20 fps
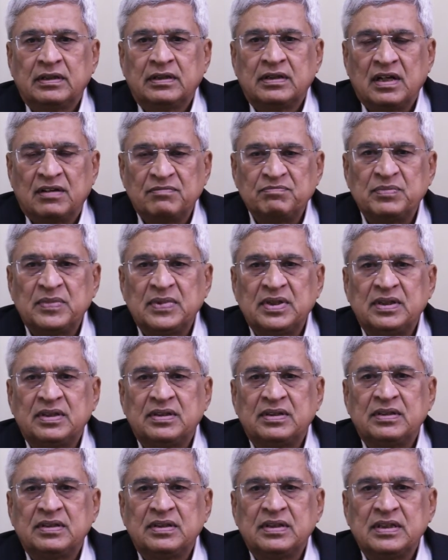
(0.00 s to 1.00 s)

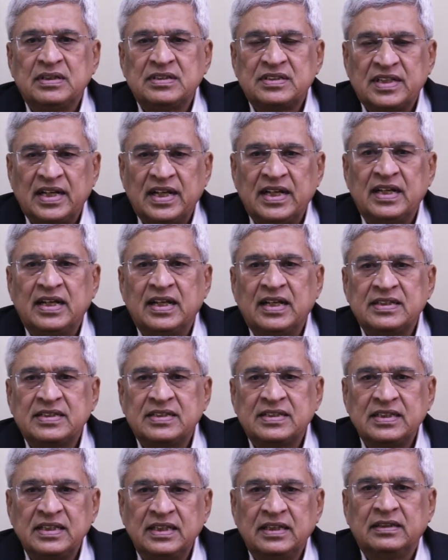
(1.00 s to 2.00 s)
government Israel has
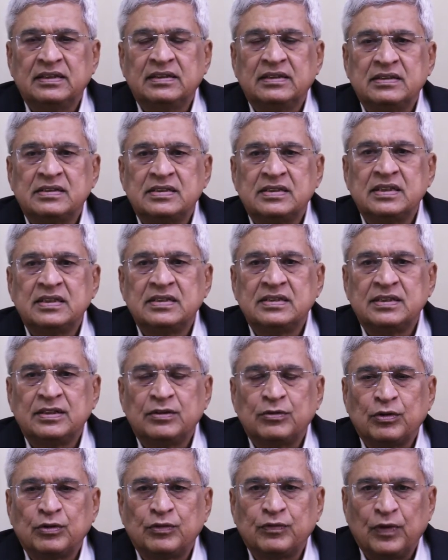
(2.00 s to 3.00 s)
seen since
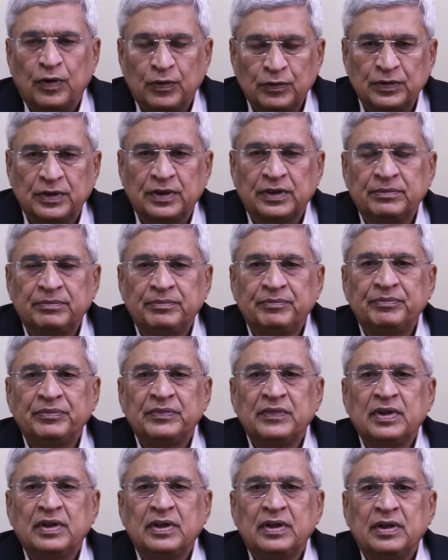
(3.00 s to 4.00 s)
it was founded,
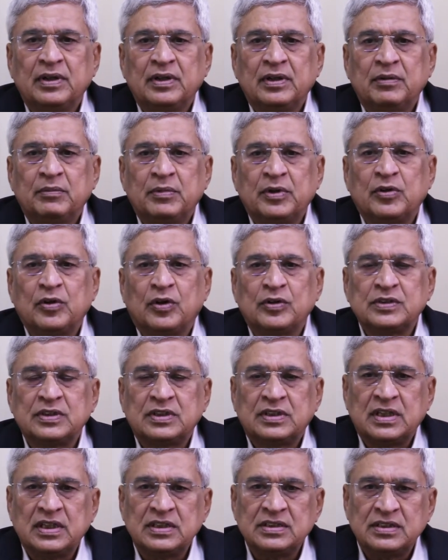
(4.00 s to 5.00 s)
because
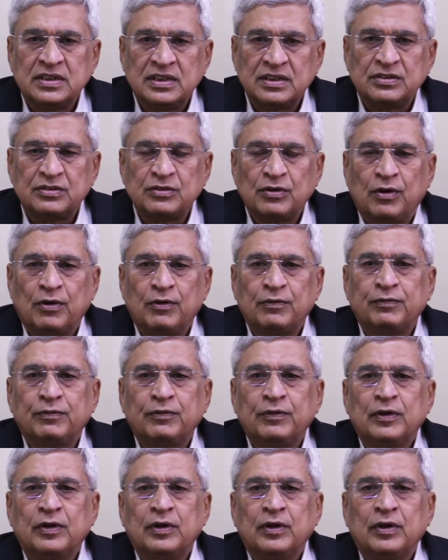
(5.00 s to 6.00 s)
it consists of
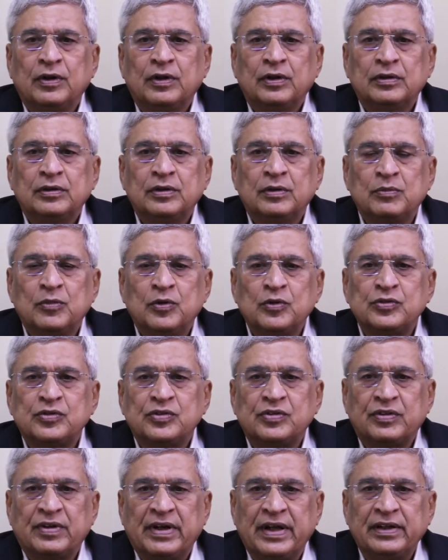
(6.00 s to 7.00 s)
the
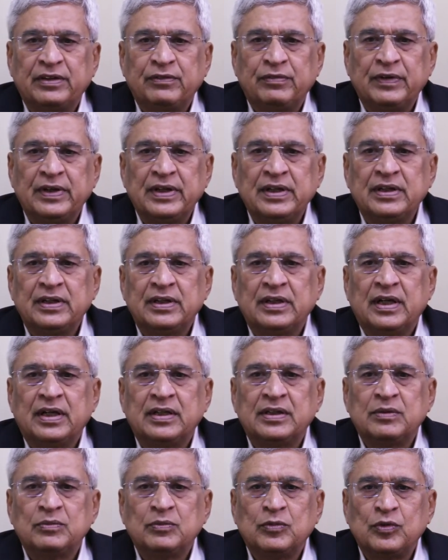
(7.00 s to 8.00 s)
most right-wing
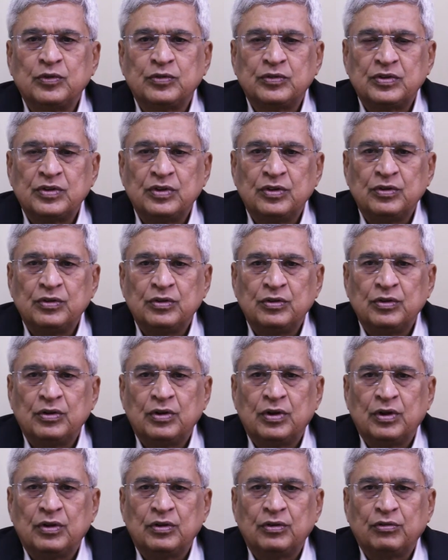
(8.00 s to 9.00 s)
and the most
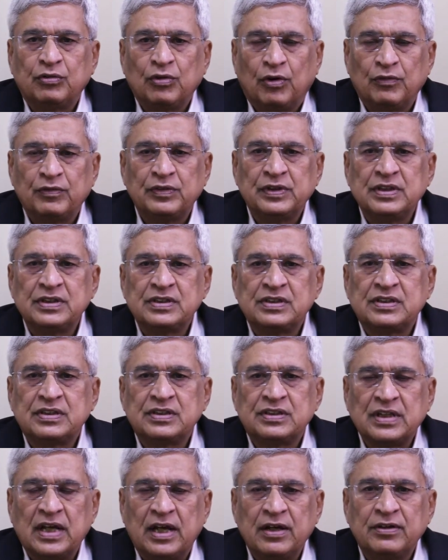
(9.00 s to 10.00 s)
chauvinist
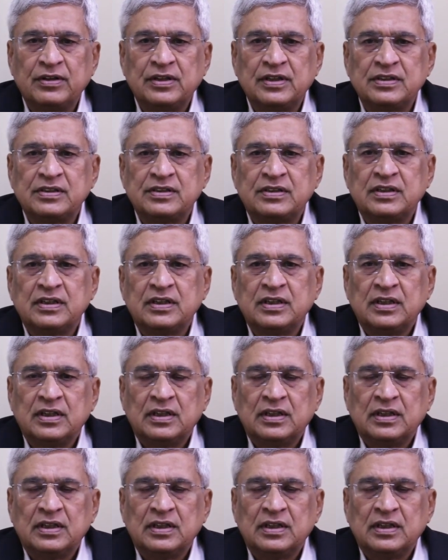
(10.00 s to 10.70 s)
Zionist